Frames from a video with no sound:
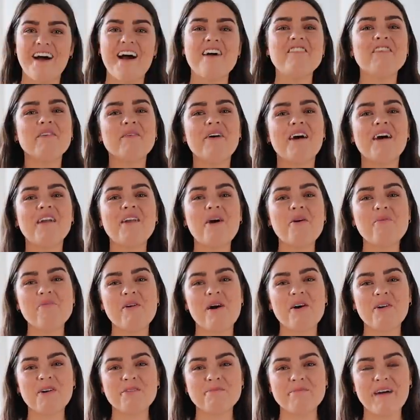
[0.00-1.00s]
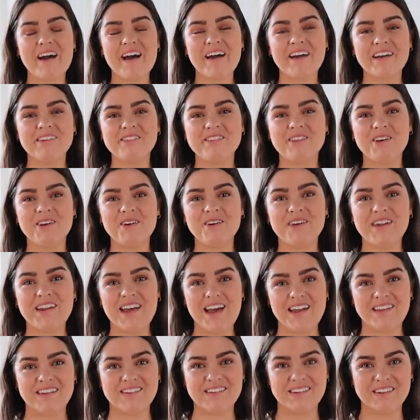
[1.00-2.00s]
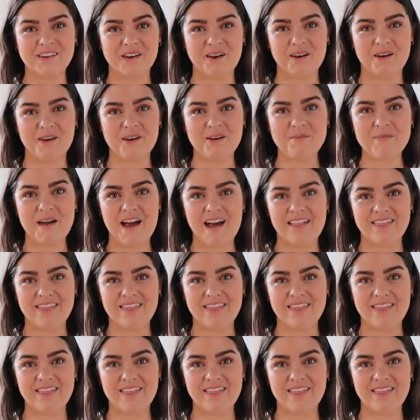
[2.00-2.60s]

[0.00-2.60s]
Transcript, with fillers: Hi everyone and welcome back to An Edited Home,